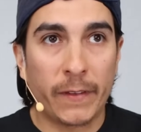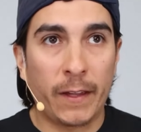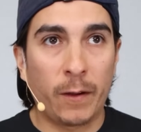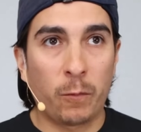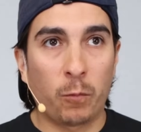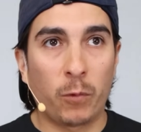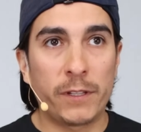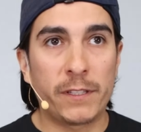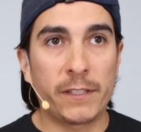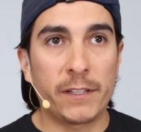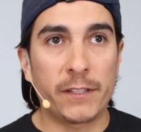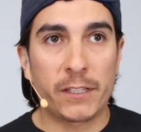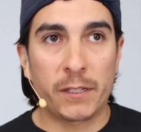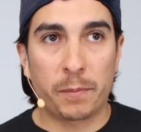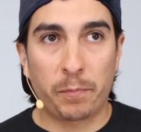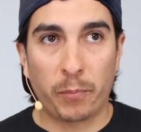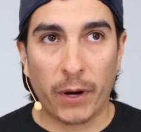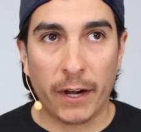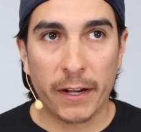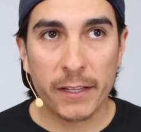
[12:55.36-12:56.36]
And once it
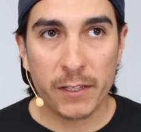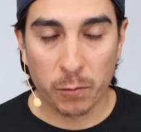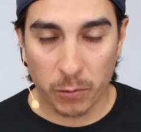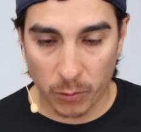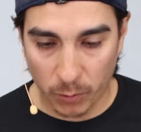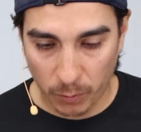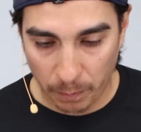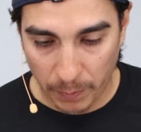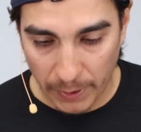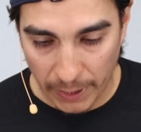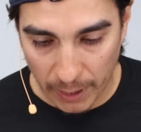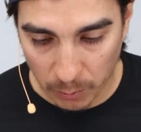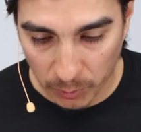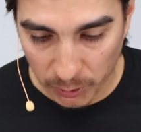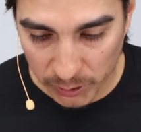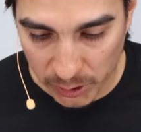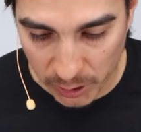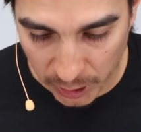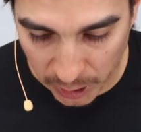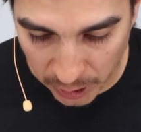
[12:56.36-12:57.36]
spreads, we'll be
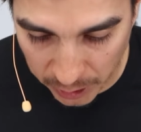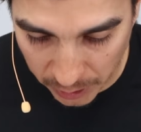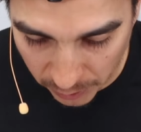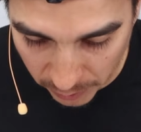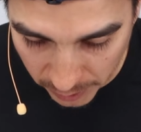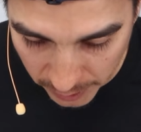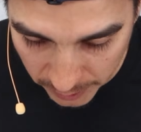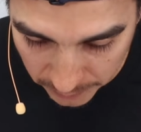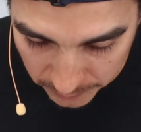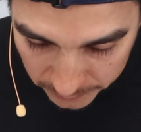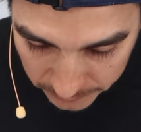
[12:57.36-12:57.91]
able to cure it.